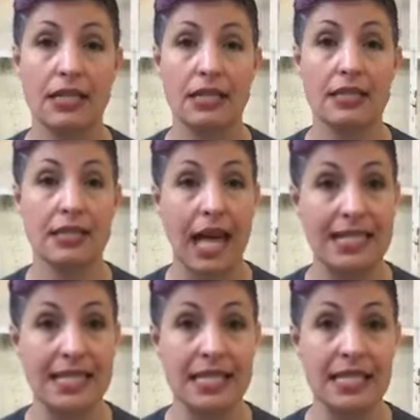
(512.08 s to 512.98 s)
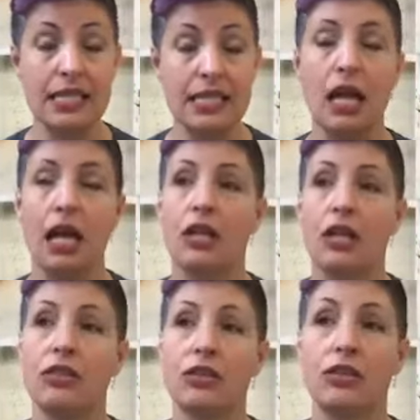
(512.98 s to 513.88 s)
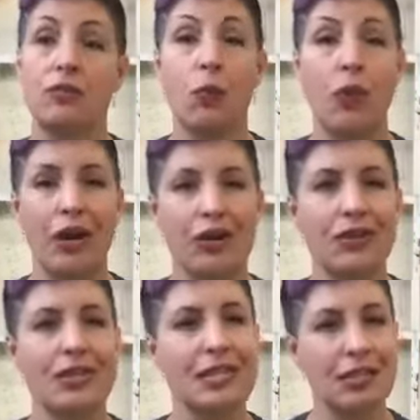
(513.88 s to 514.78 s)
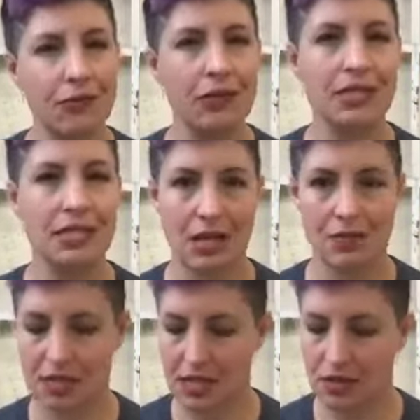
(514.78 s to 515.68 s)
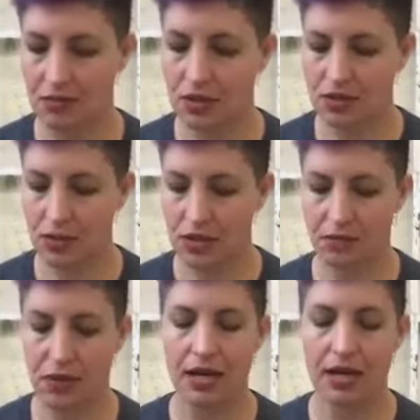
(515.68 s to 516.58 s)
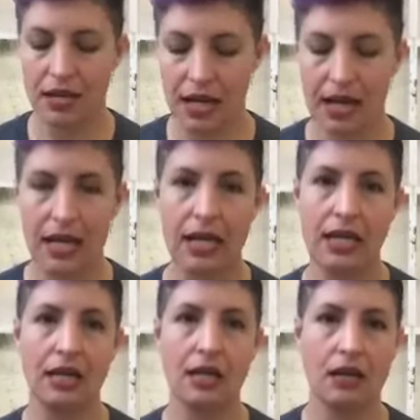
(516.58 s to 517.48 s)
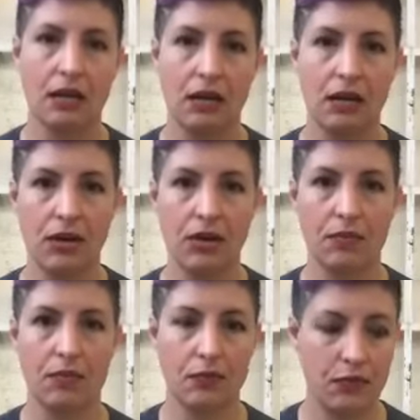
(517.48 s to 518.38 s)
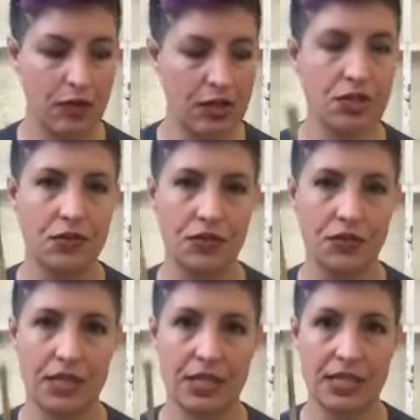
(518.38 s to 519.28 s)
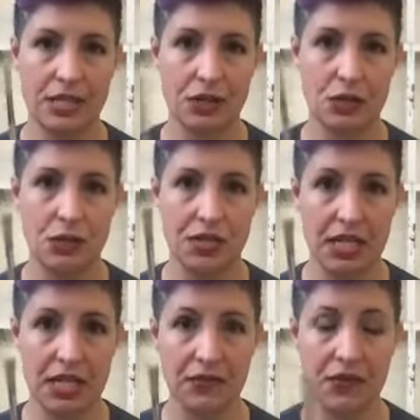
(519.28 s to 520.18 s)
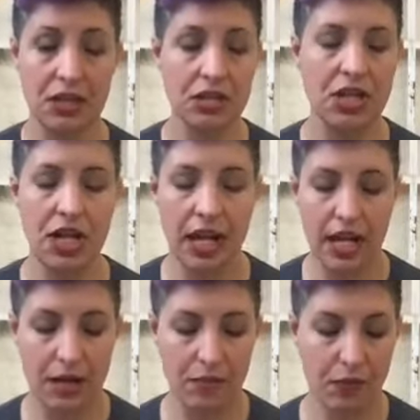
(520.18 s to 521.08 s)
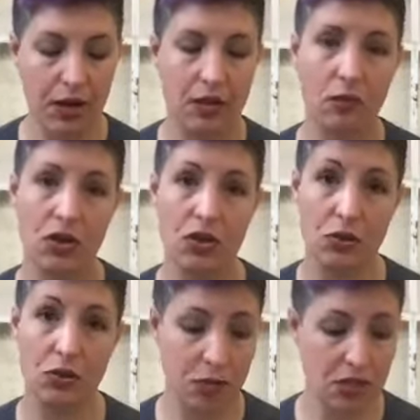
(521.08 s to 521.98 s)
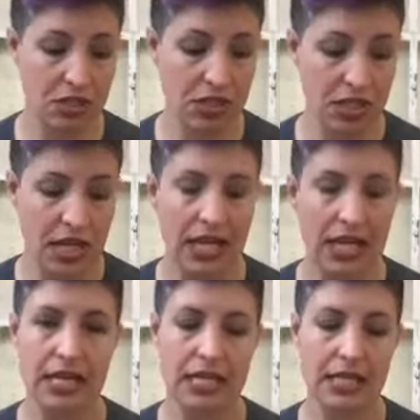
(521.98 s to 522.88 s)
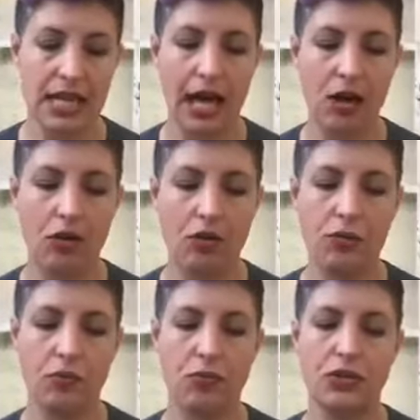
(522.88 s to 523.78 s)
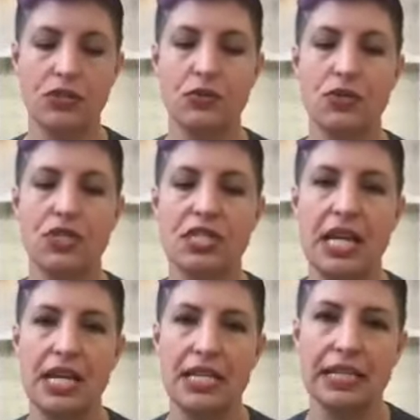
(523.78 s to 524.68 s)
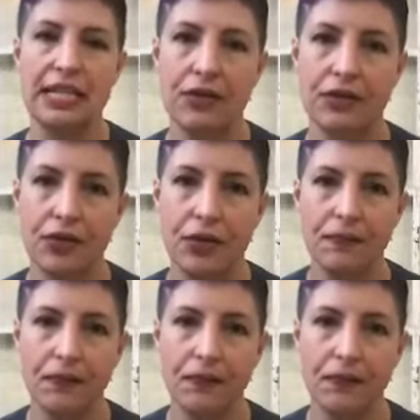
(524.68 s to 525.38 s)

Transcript: sizes. Where the difference comes in between buying a fitch that is a true scenic fitch and buying one of those brushes is how the bristles stay together.